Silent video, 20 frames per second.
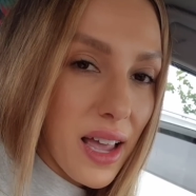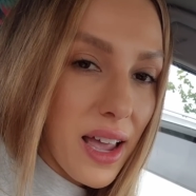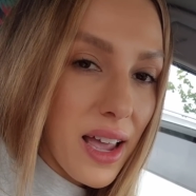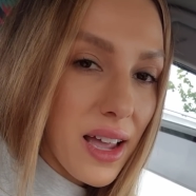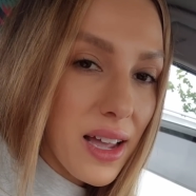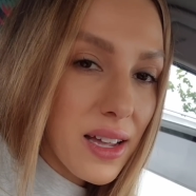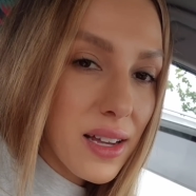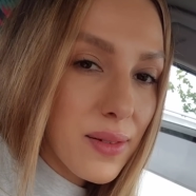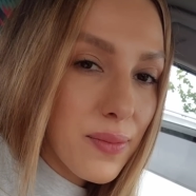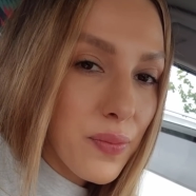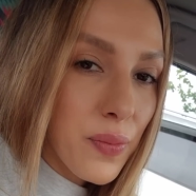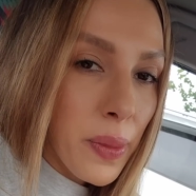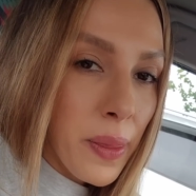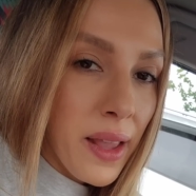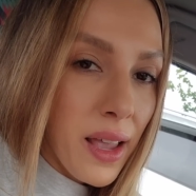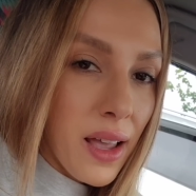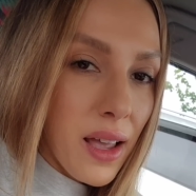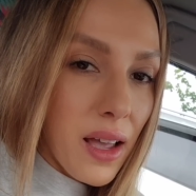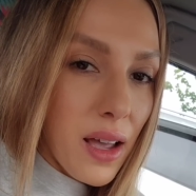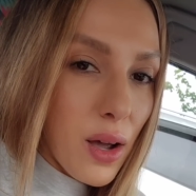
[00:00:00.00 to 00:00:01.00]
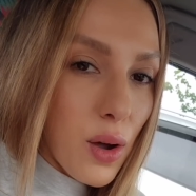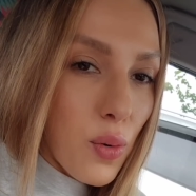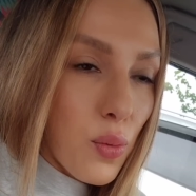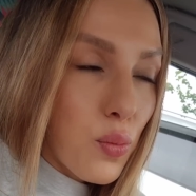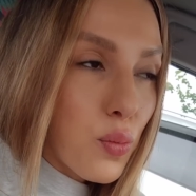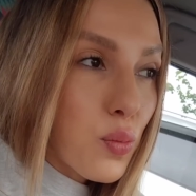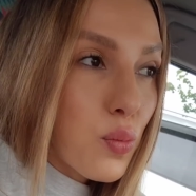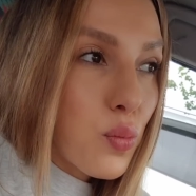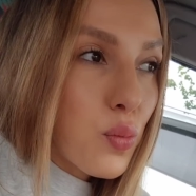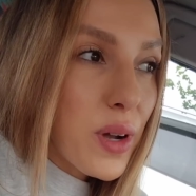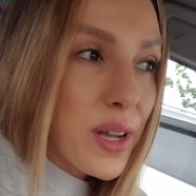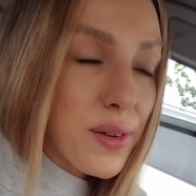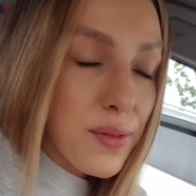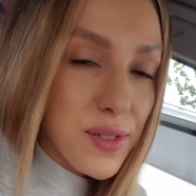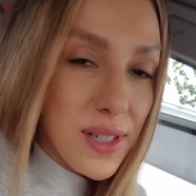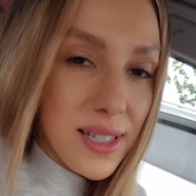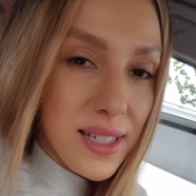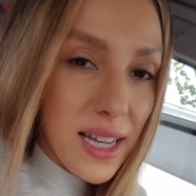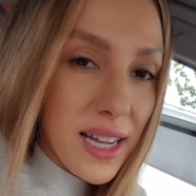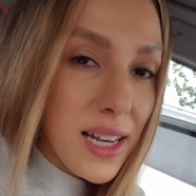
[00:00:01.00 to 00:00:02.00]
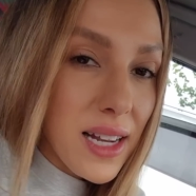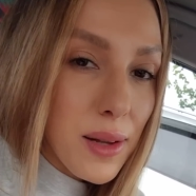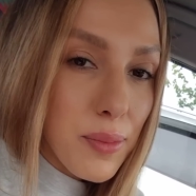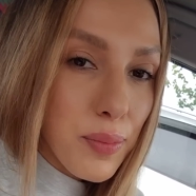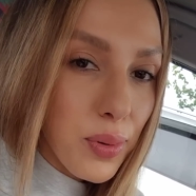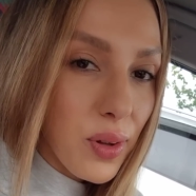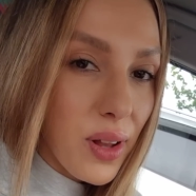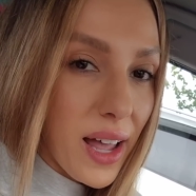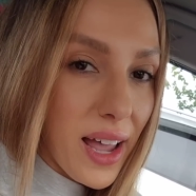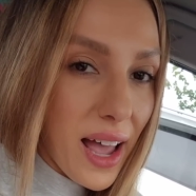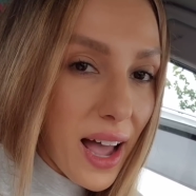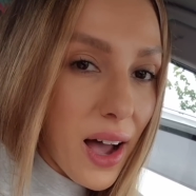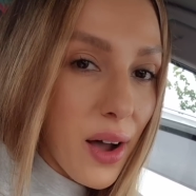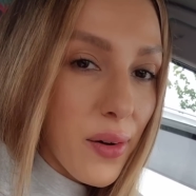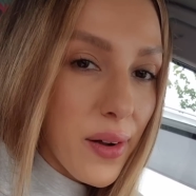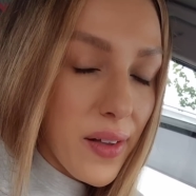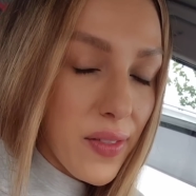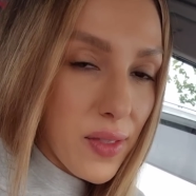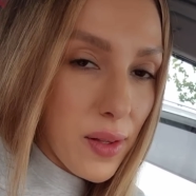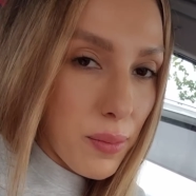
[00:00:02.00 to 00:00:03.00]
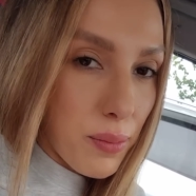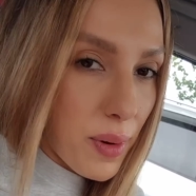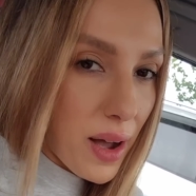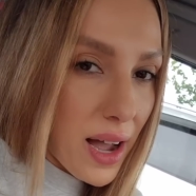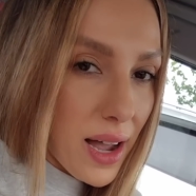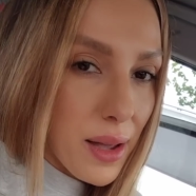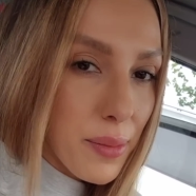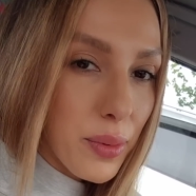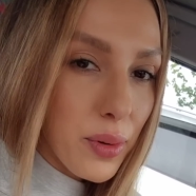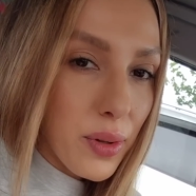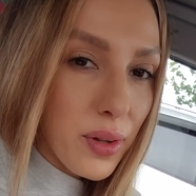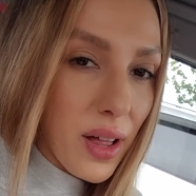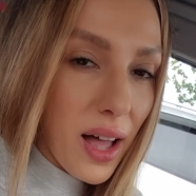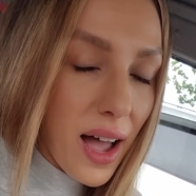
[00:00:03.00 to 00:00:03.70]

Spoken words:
And we've seen it play out in the Bible,